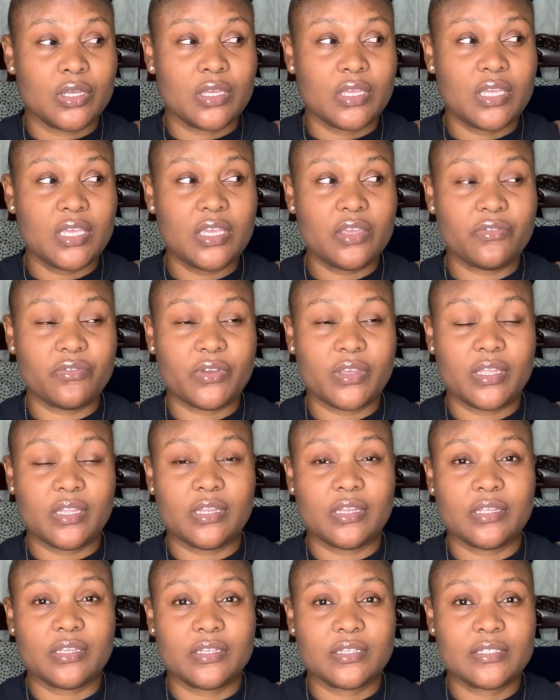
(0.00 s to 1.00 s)

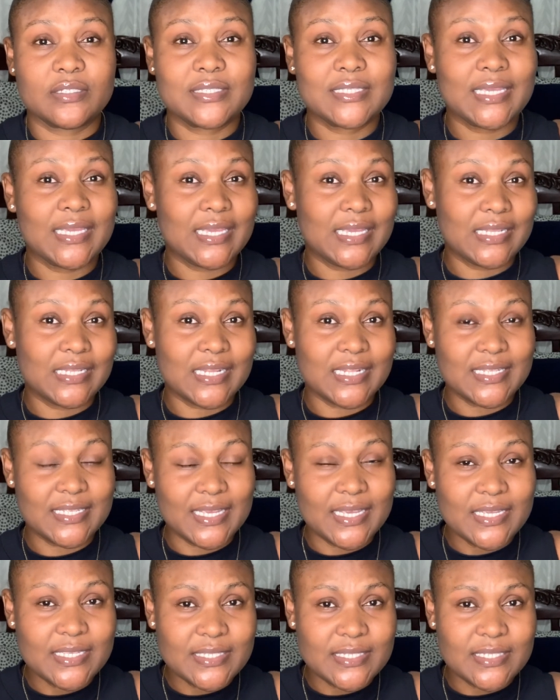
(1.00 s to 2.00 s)
even taking the
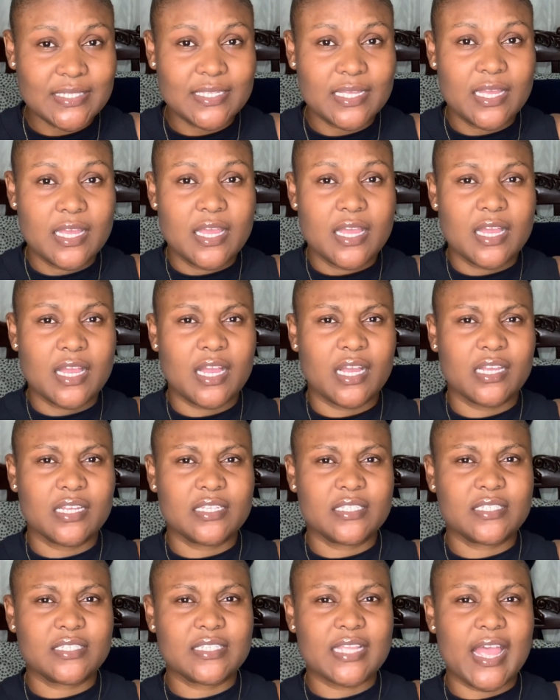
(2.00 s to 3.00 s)
test
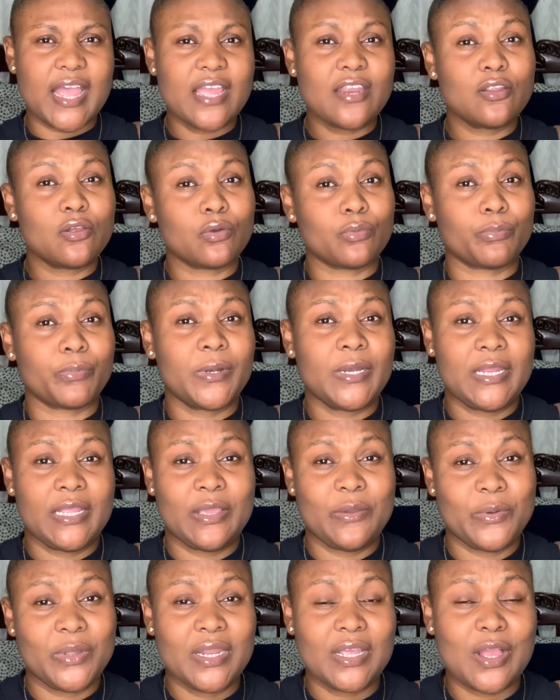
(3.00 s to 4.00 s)
because I don't
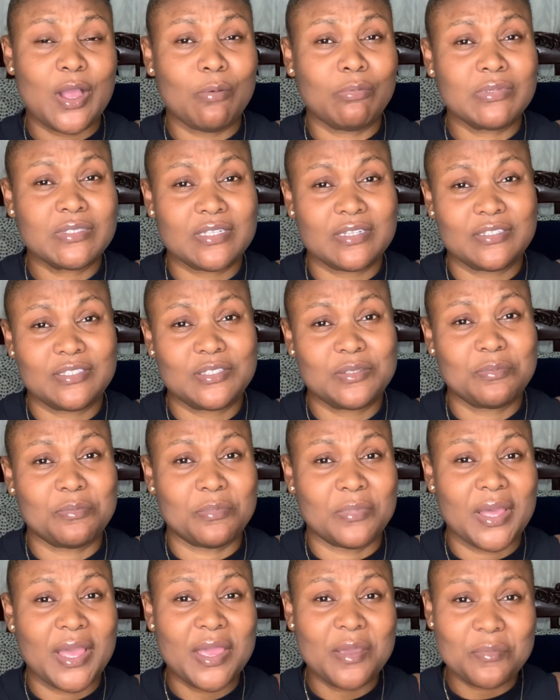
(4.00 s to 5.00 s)
play when it comes on to
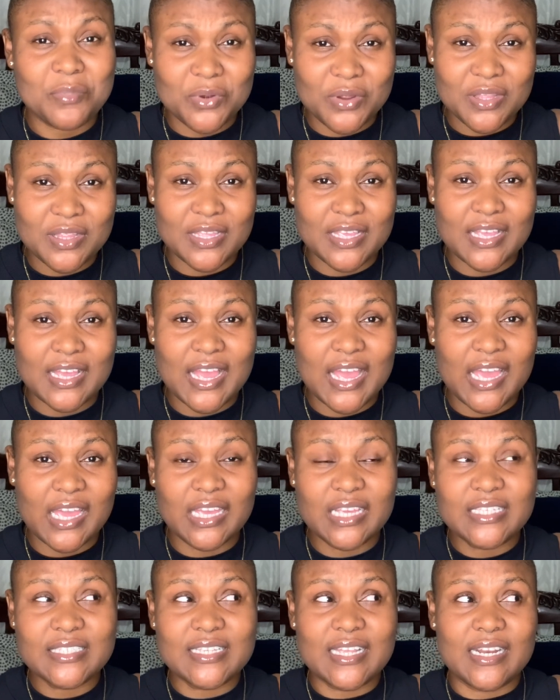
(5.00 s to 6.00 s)
my breathing
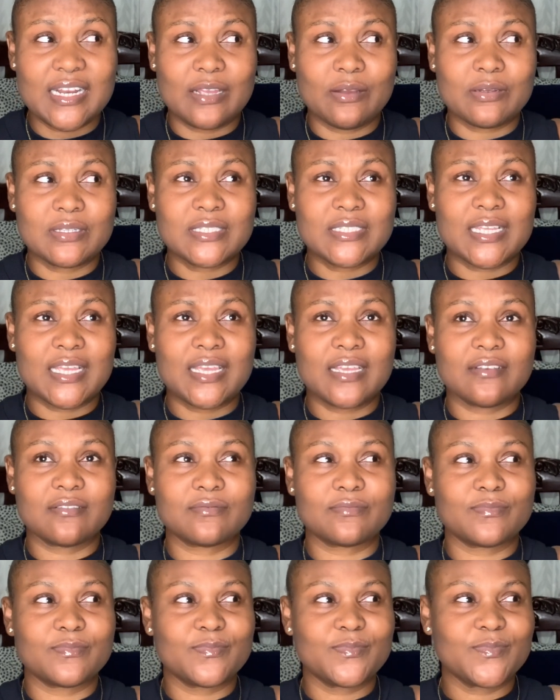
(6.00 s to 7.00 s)
guys and I was like
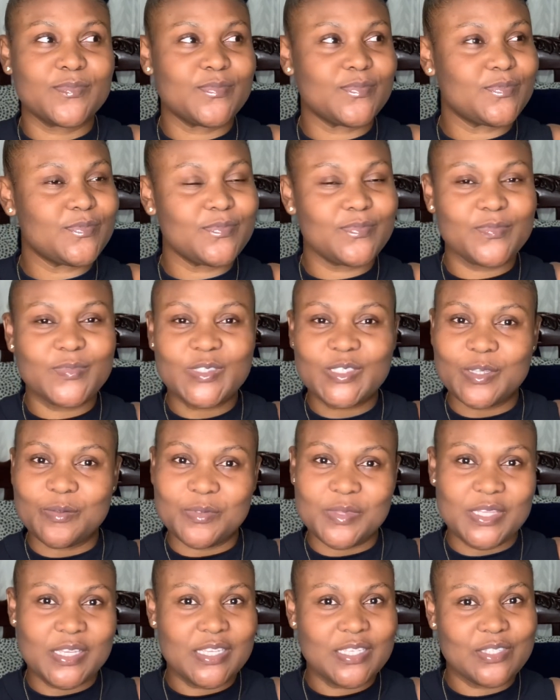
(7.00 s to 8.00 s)
mm -mm,
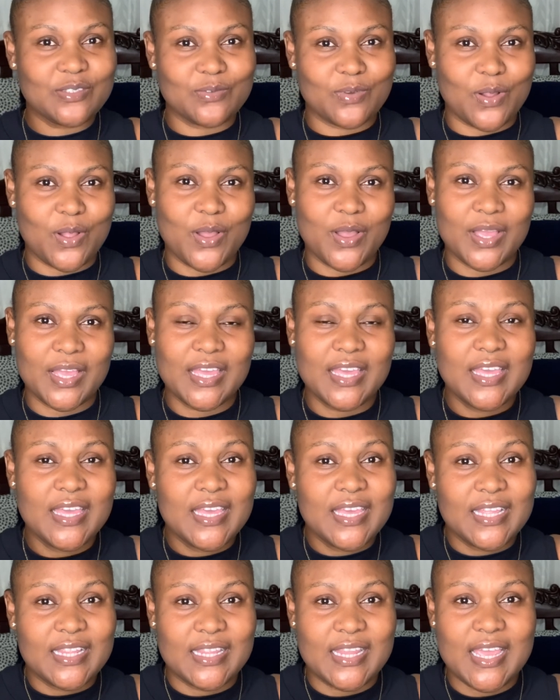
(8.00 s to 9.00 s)
something is wrong
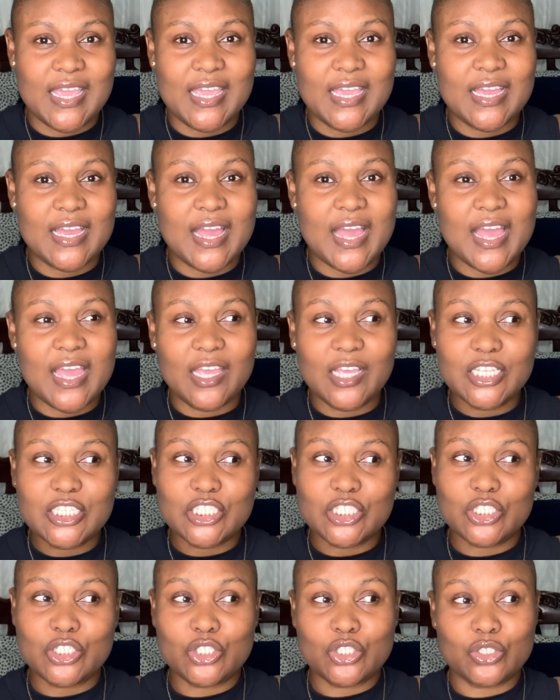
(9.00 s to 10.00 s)
like I
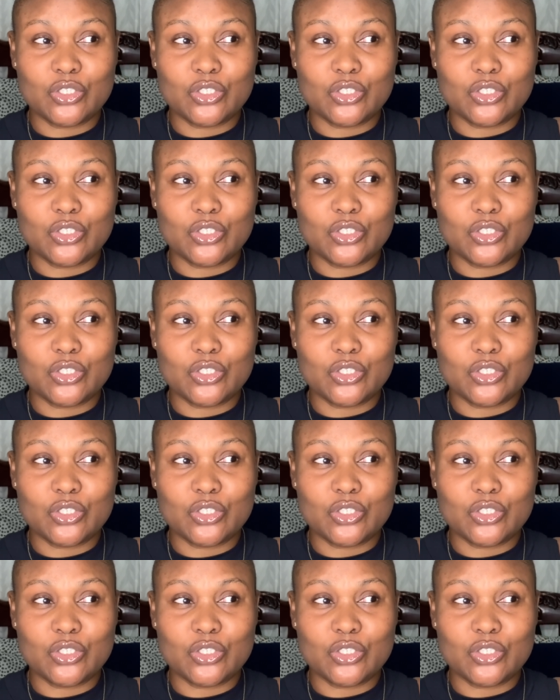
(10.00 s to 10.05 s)
used to